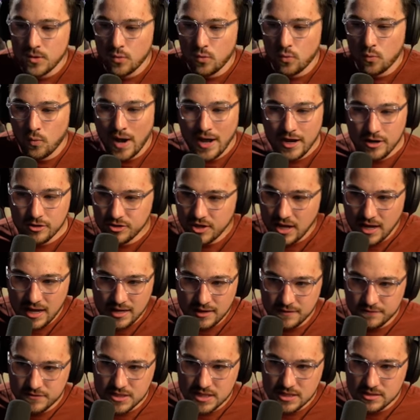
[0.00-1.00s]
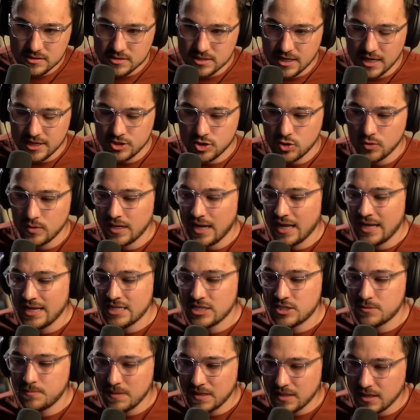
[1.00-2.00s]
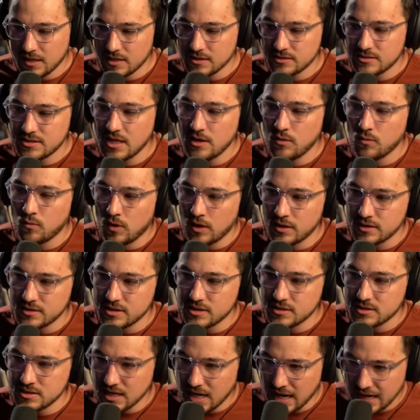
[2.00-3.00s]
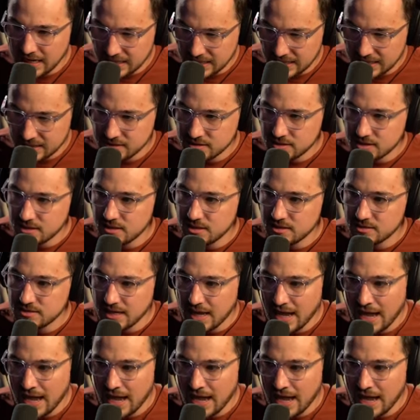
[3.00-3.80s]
Why are there NFTs tied to it? And it's because they want to tie it into this